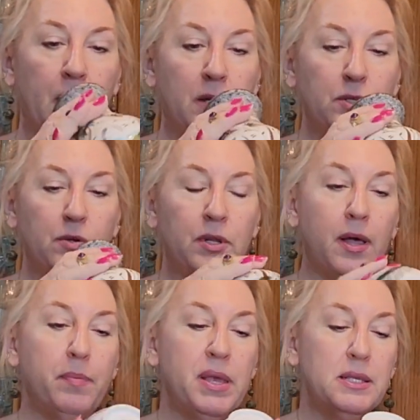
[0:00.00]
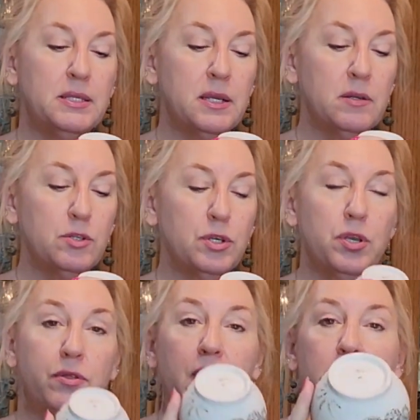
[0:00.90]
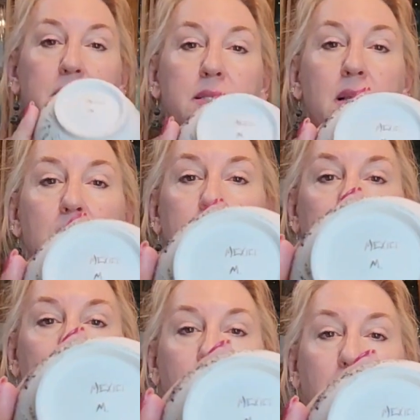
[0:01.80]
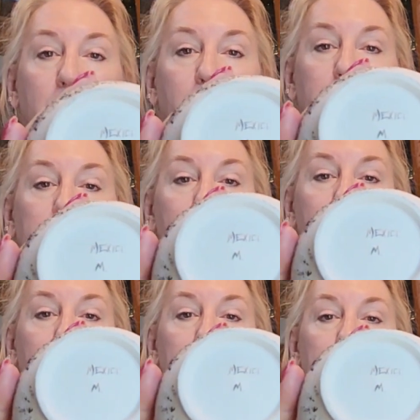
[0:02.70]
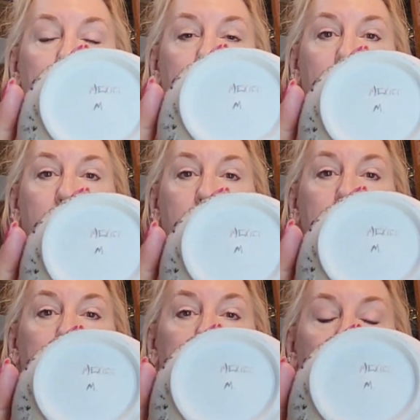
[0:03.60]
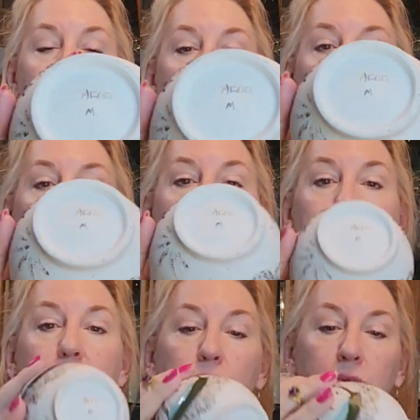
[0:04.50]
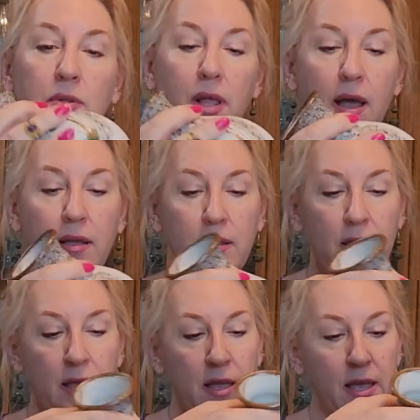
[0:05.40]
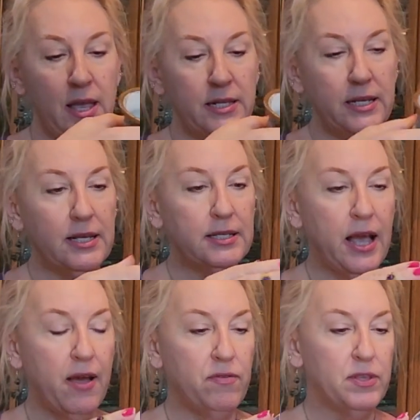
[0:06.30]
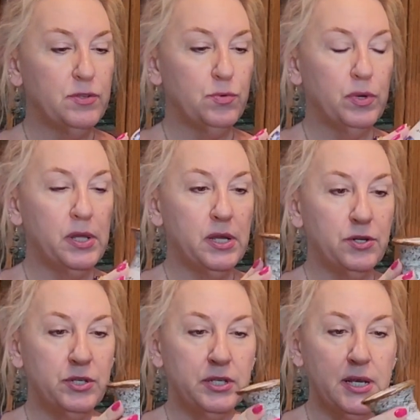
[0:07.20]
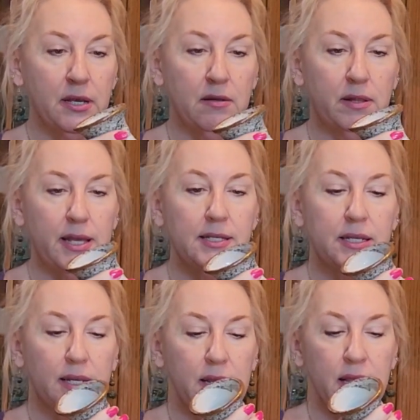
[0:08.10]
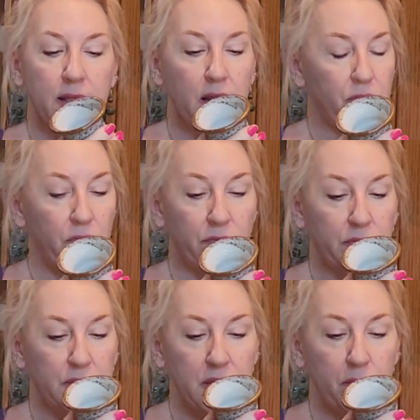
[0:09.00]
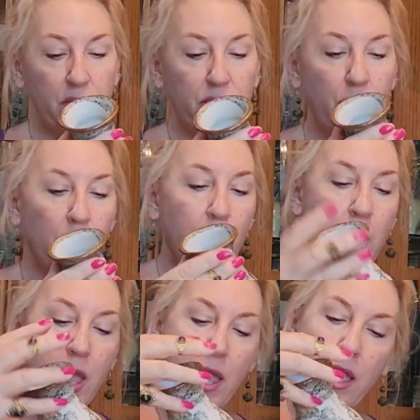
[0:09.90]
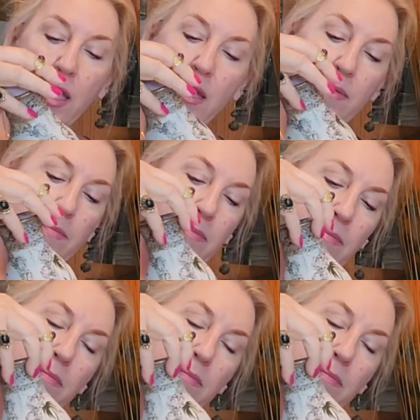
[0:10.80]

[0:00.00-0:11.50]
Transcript: tonalá piece, and I'll show you that is not a Ken Edwards piece. It is signed, it is tonalá. It does have this really interesting glaze technique that I've never seen before. It